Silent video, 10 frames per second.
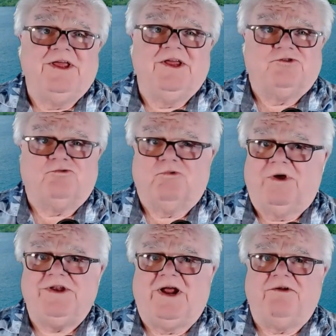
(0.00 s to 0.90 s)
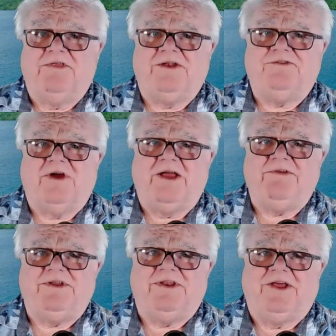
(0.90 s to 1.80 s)
is run down to that
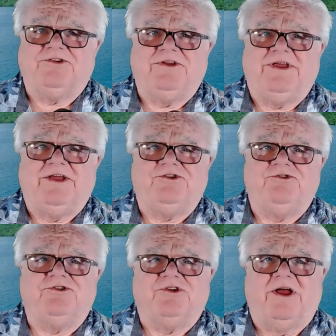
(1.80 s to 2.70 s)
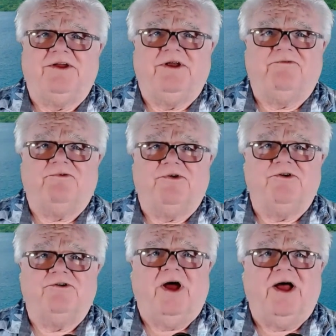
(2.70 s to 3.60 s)
diving desk and get you signed up for
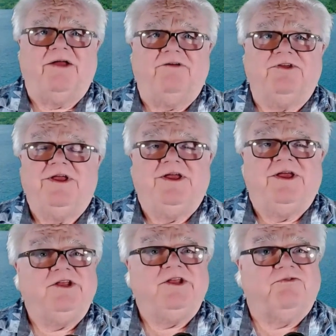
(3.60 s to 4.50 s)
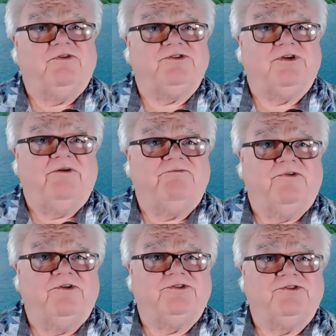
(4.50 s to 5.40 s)
your dives. It is first come,
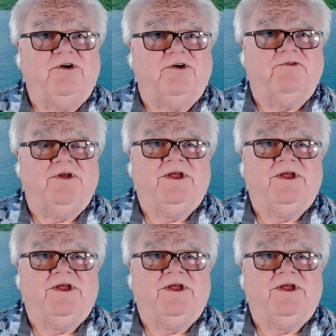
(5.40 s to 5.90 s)
first serve.